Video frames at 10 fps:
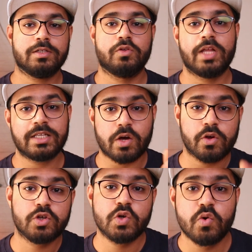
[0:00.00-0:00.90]
So that's how
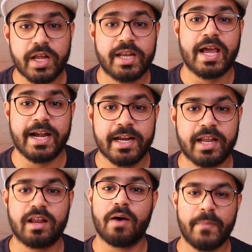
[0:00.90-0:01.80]
you shoot and edit
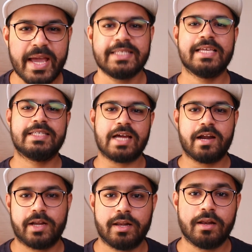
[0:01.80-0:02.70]
an amazing
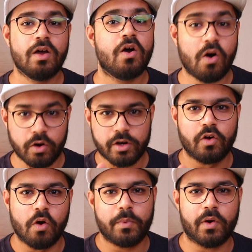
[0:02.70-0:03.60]
star on your
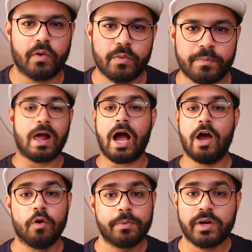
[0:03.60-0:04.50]
GoPro.
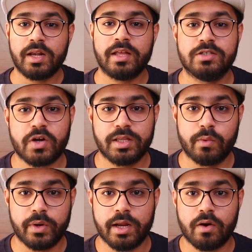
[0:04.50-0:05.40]
I hope you really enjoyed
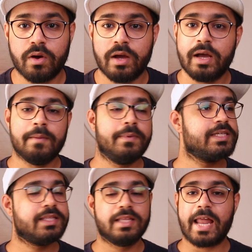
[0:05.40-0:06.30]
the video.
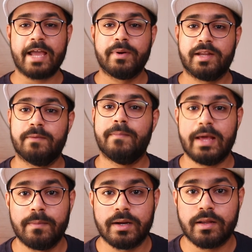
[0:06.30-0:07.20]
Please hit the like button,
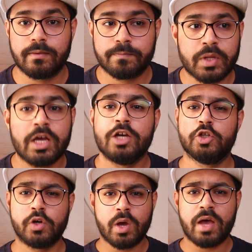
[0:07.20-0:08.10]
bell button.
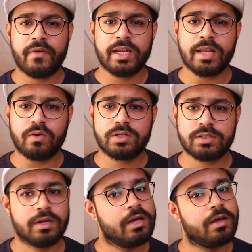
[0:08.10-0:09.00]
Should you have any
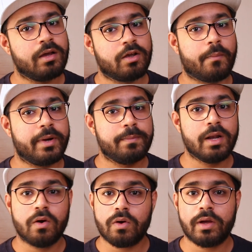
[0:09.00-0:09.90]
doubts? Comment
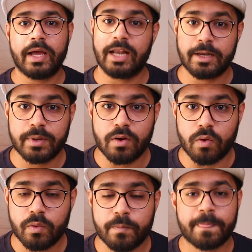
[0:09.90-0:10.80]
below and let me
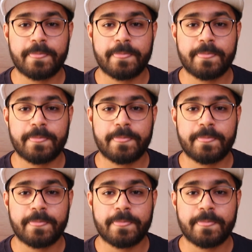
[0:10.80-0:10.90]
know.